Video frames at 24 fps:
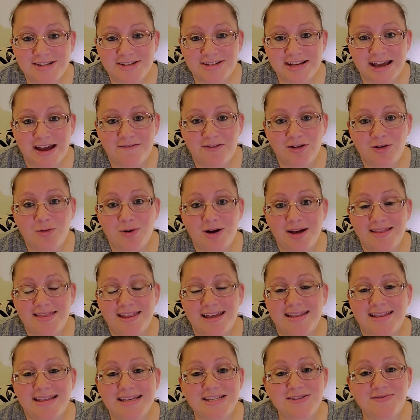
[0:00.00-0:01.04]
to everyone
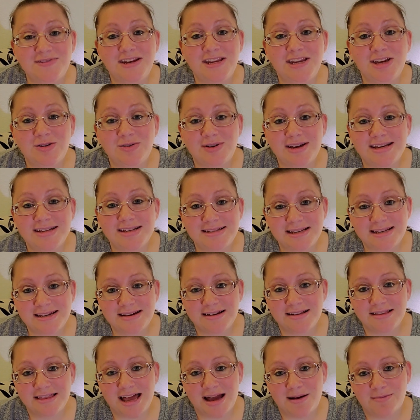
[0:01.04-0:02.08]
that this video is in
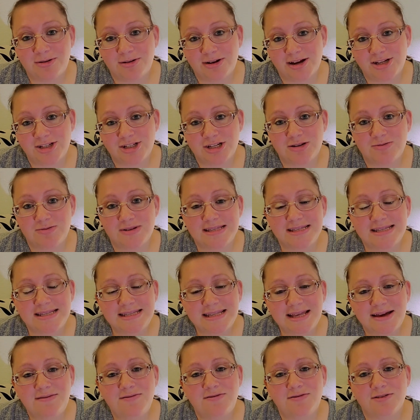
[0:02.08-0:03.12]
collaboration with
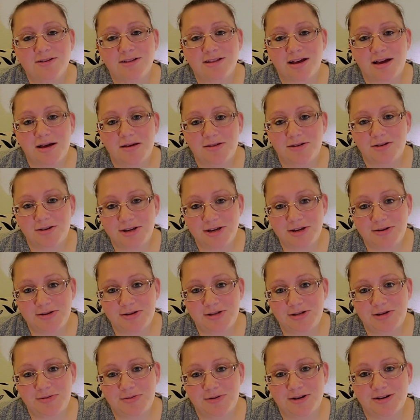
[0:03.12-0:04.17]
several other
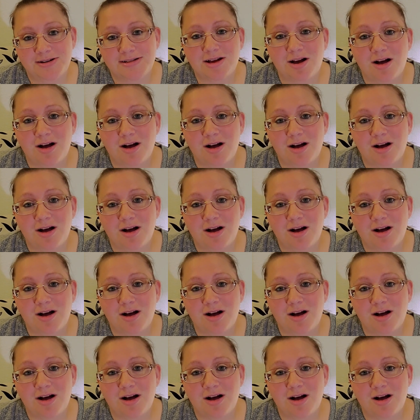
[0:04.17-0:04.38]
YouTubers,